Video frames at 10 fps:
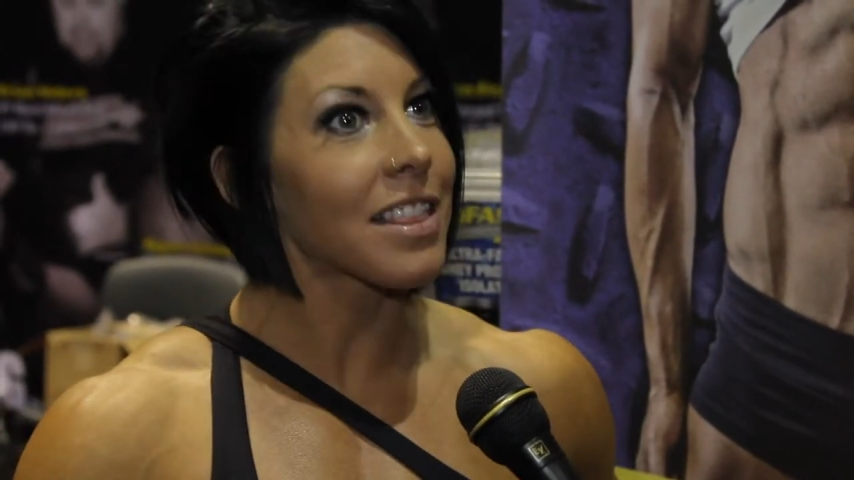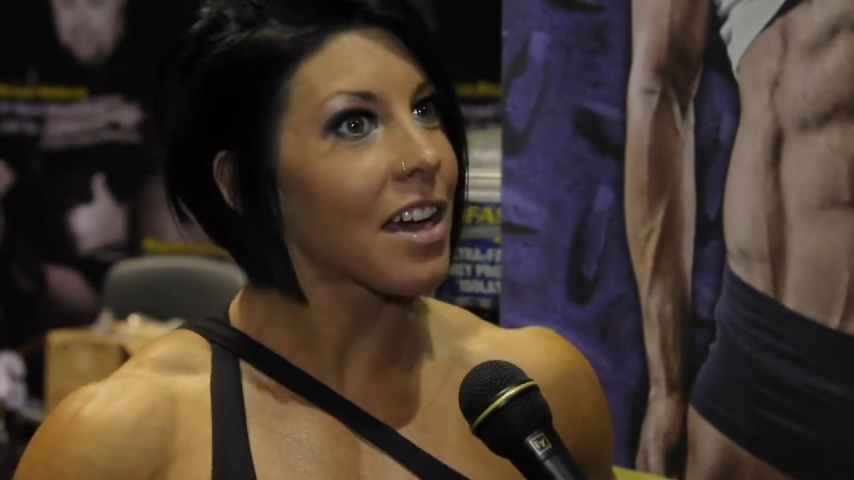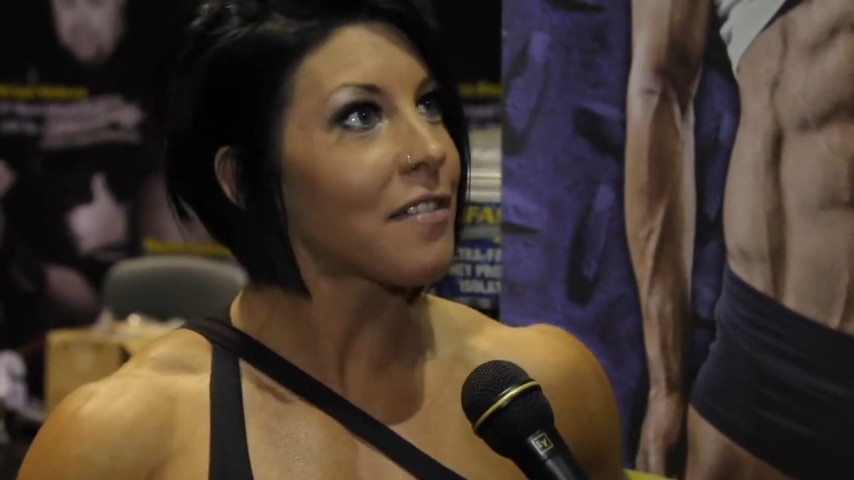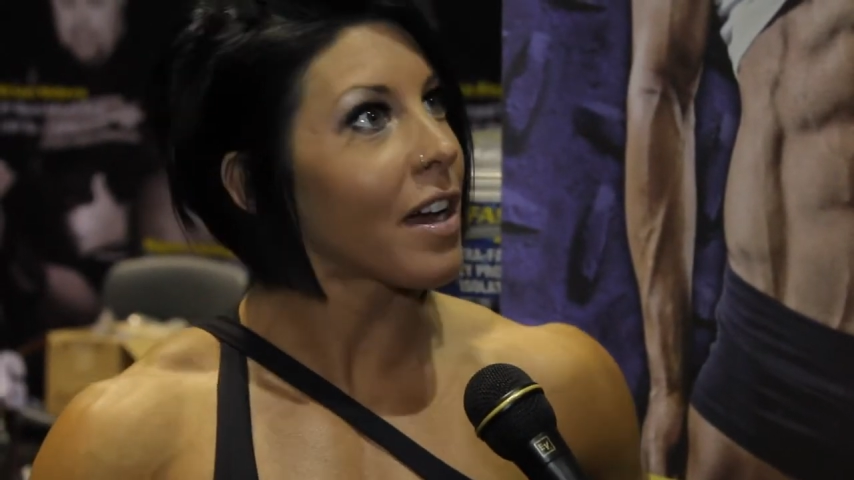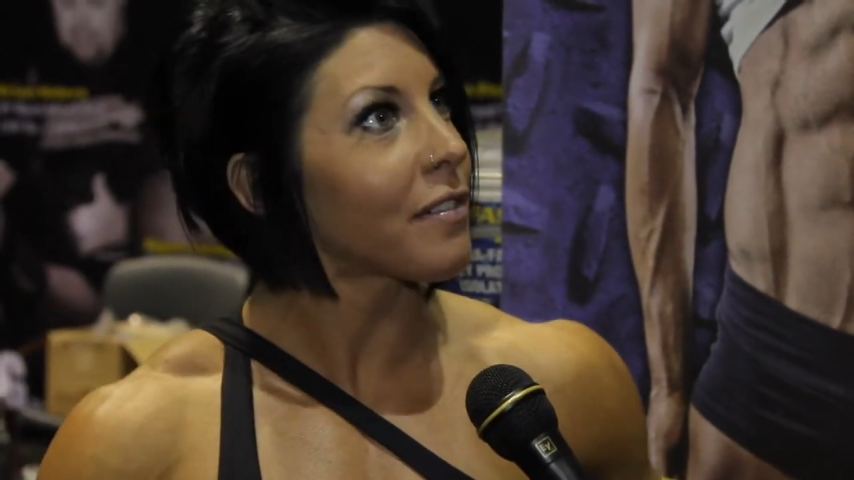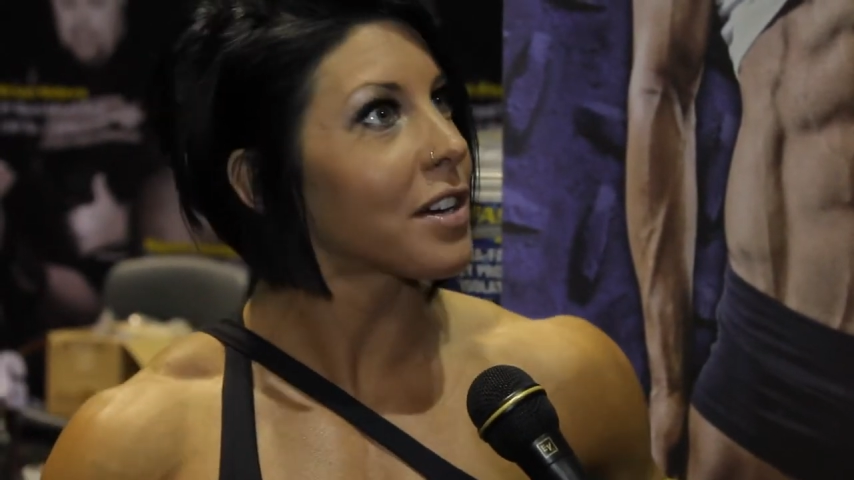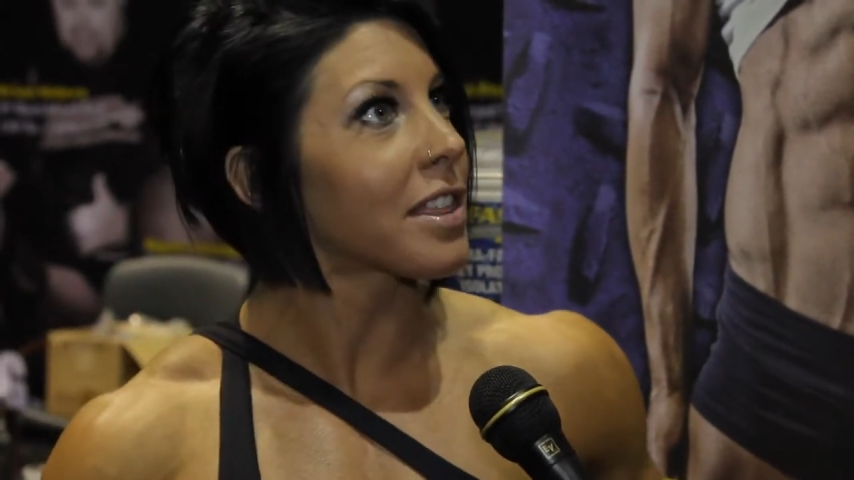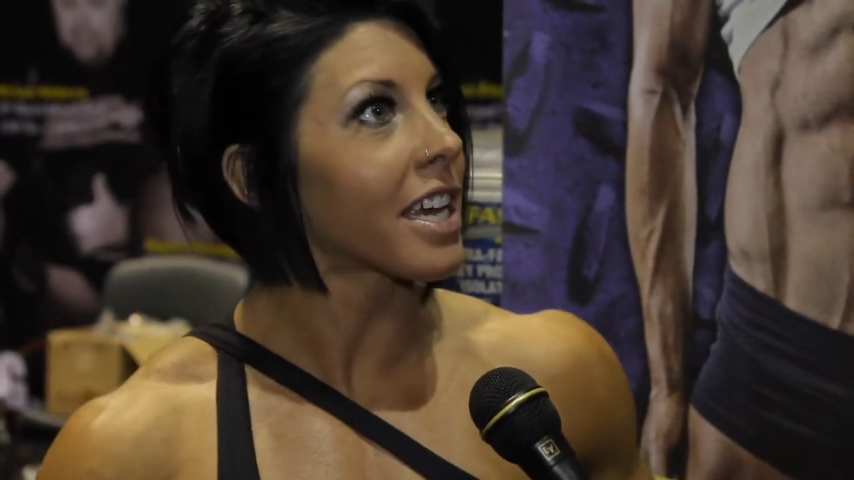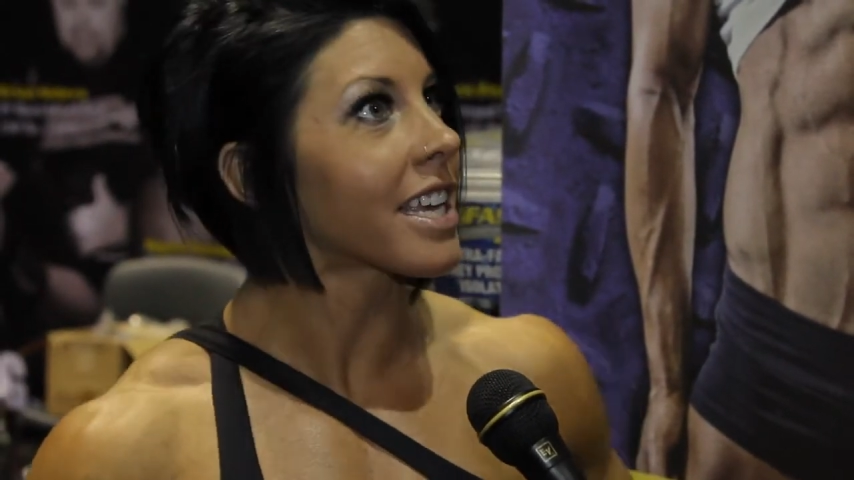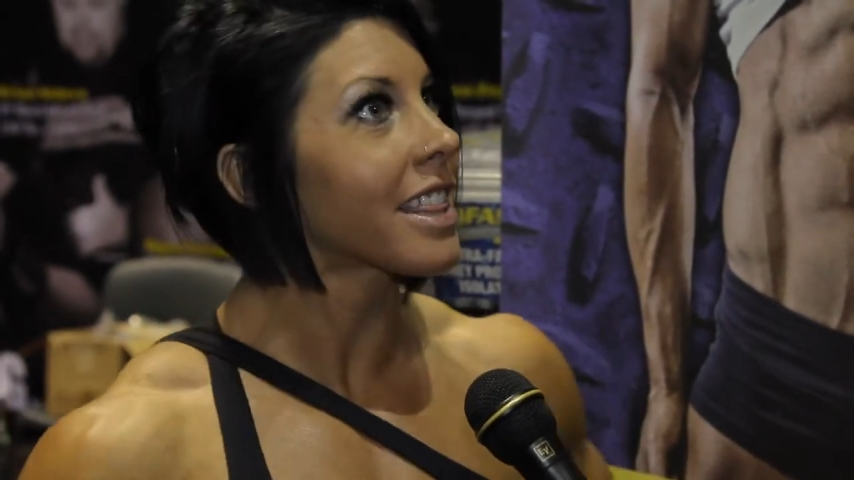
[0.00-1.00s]
love
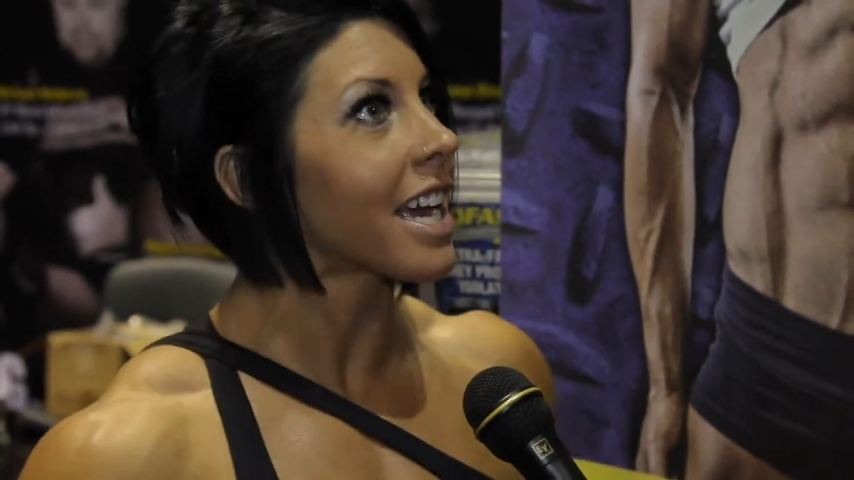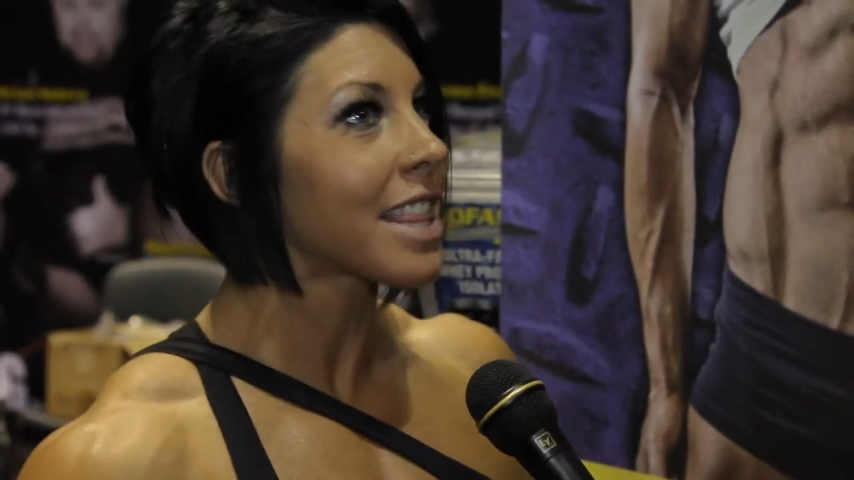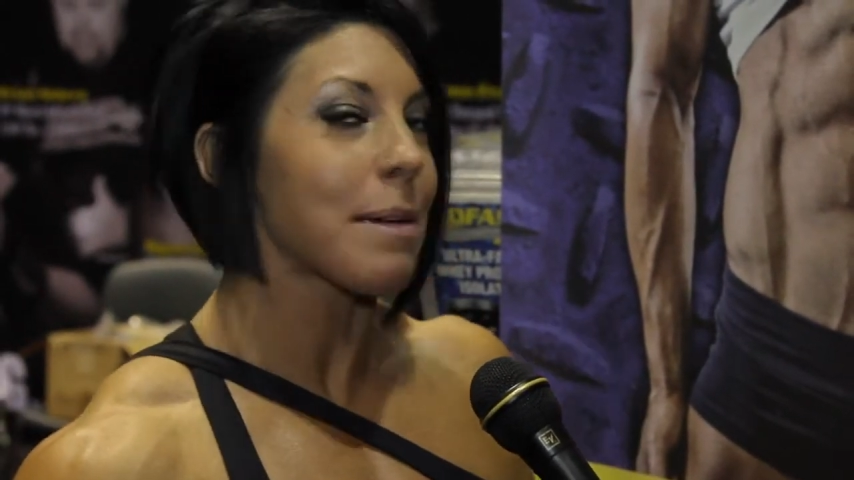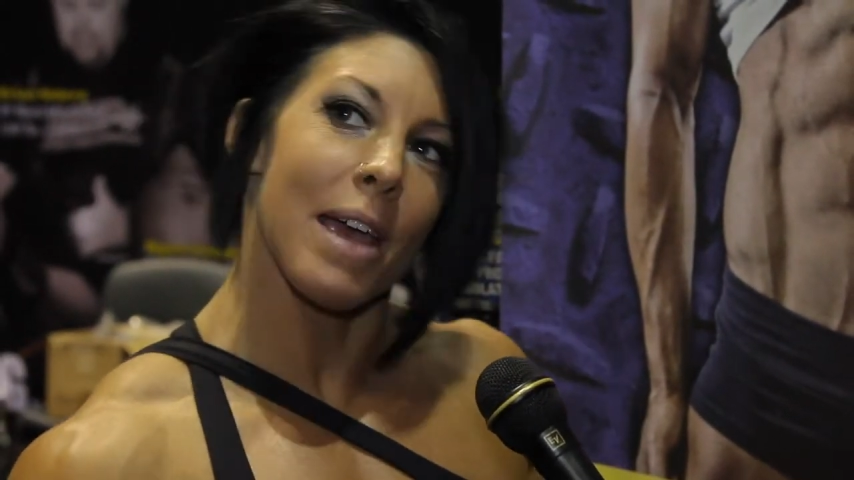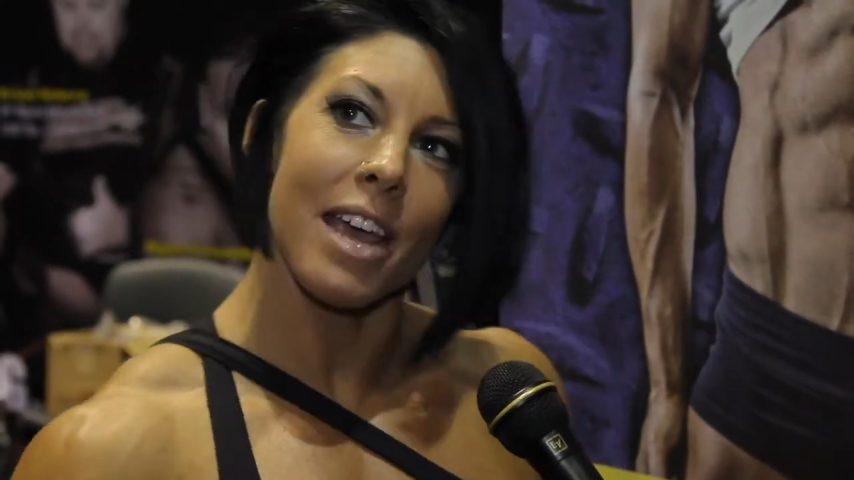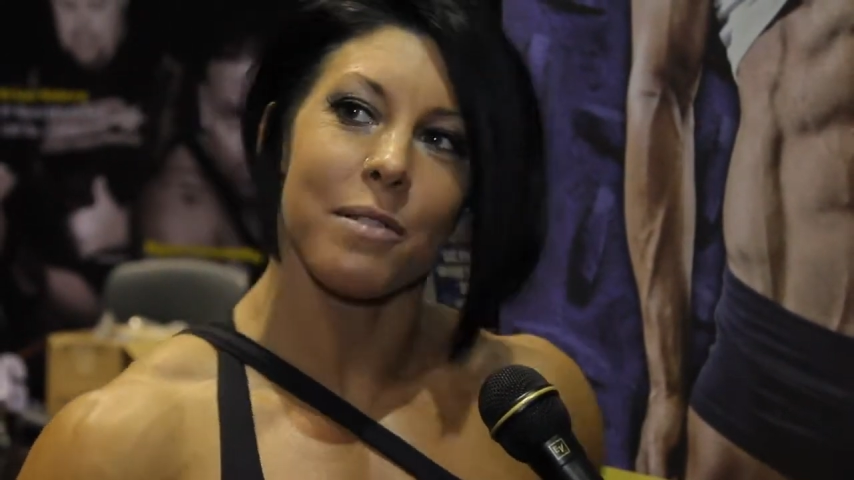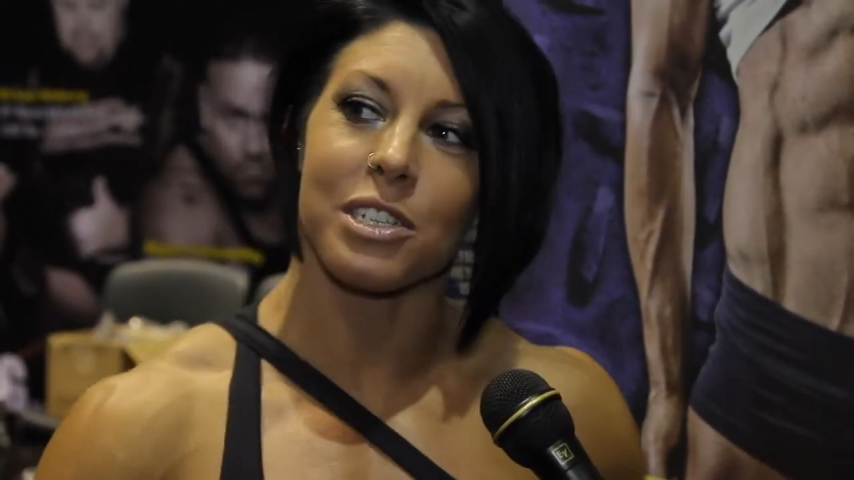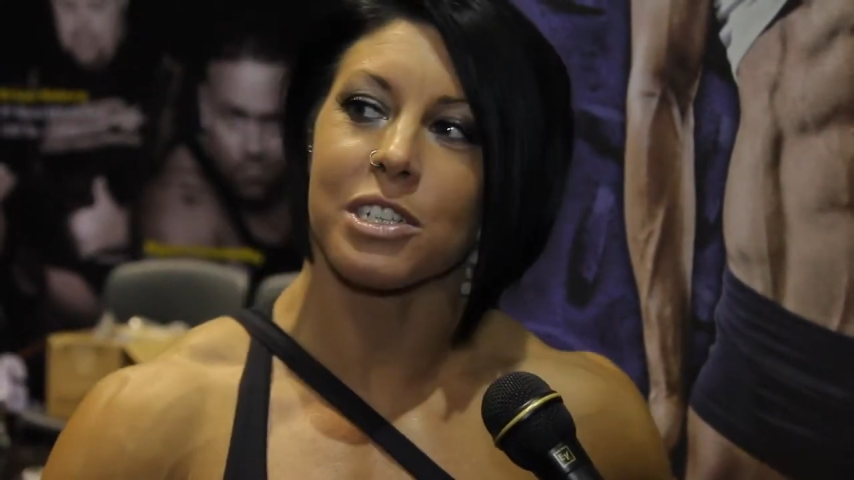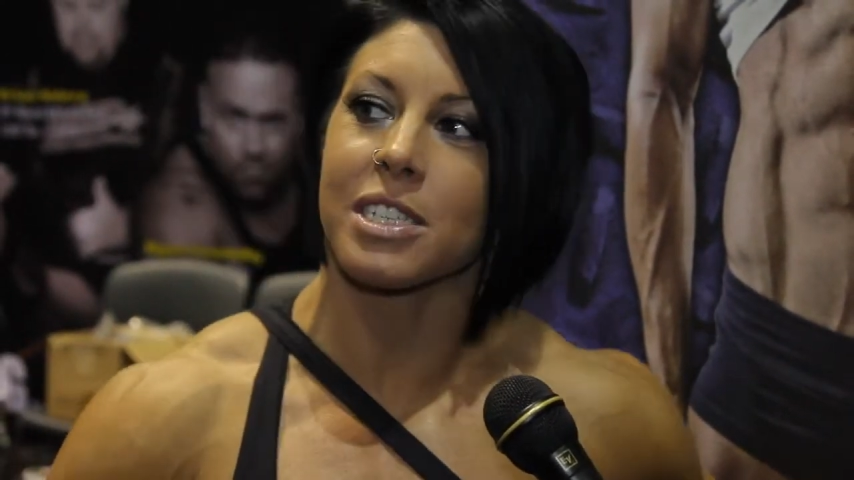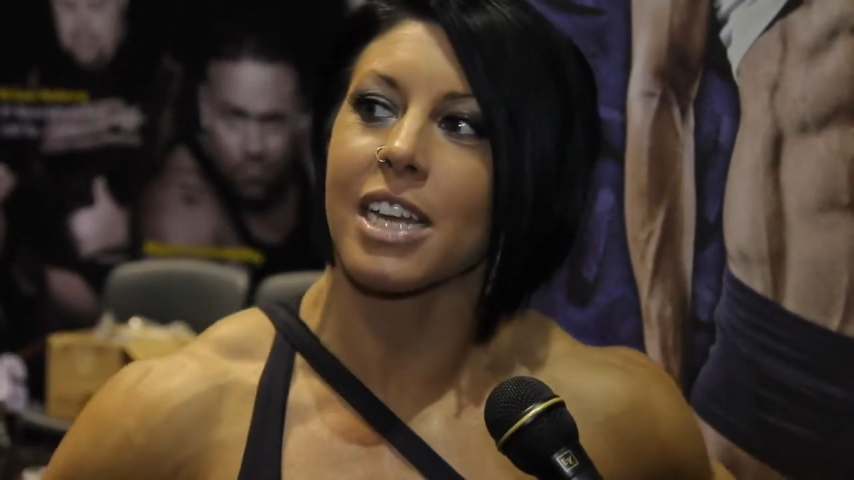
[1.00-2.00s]
everything that they make,
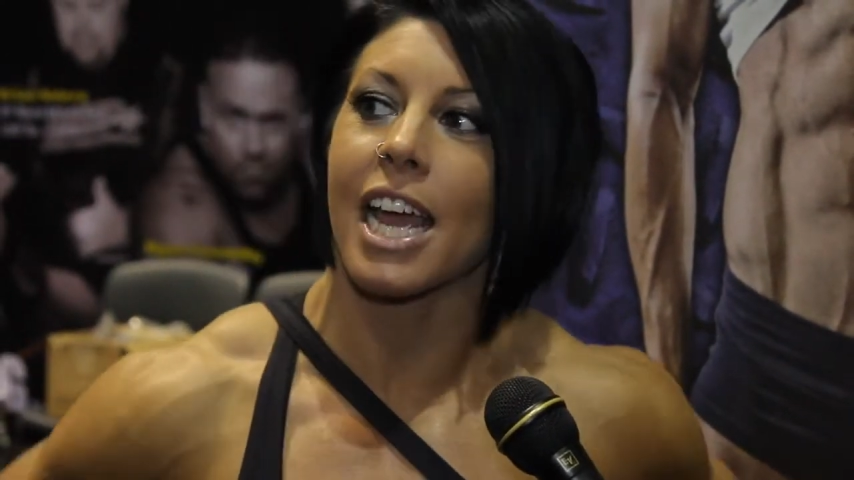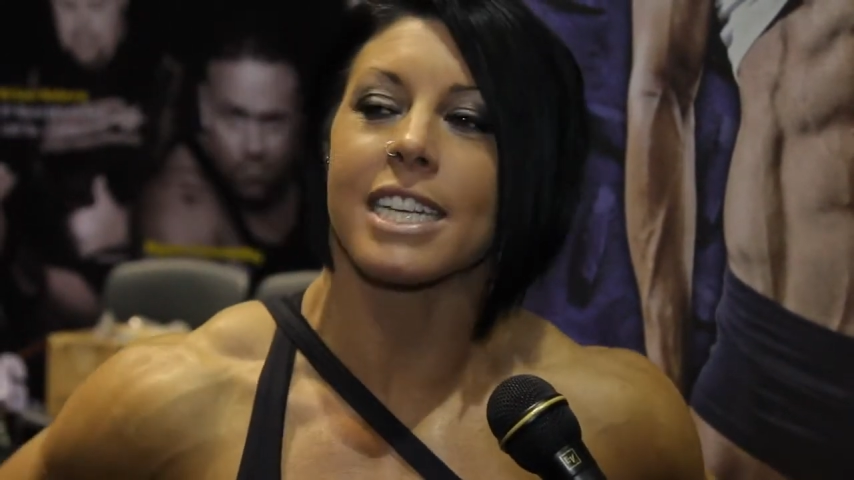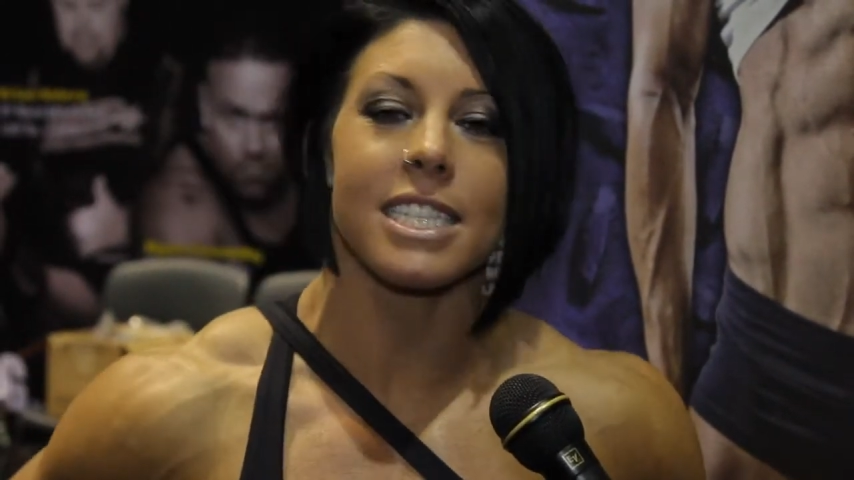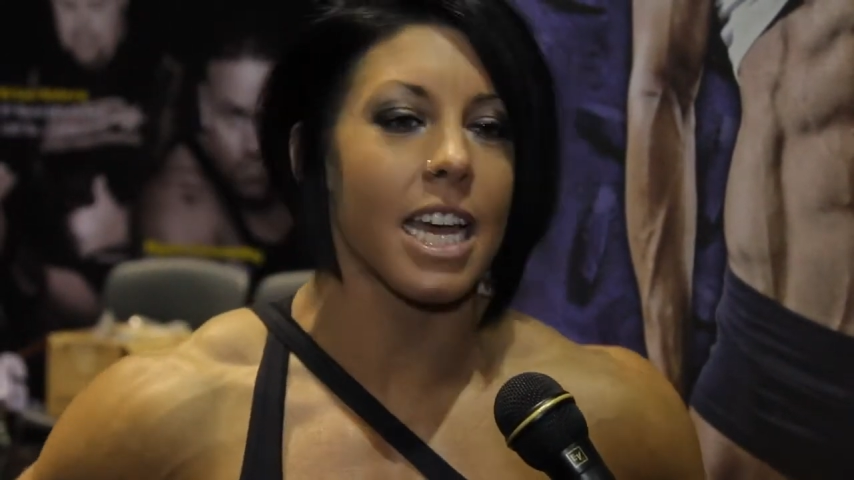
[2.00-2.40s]
which is nice.